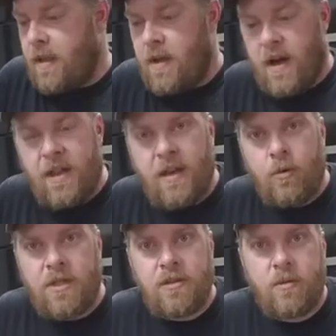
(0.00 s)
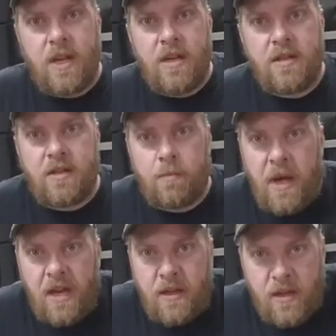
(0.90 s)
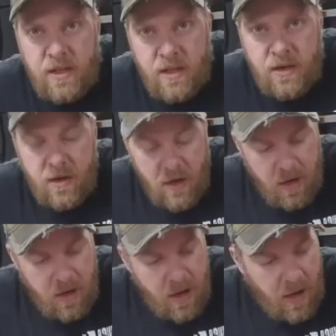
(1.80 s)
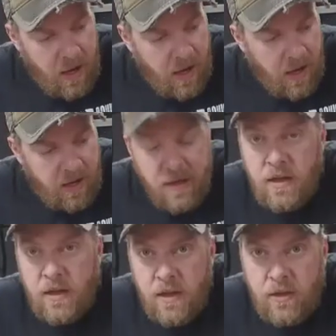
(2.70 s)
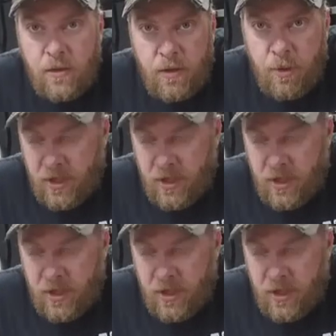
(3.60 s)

I think once we get some paint on here, it'll look pretty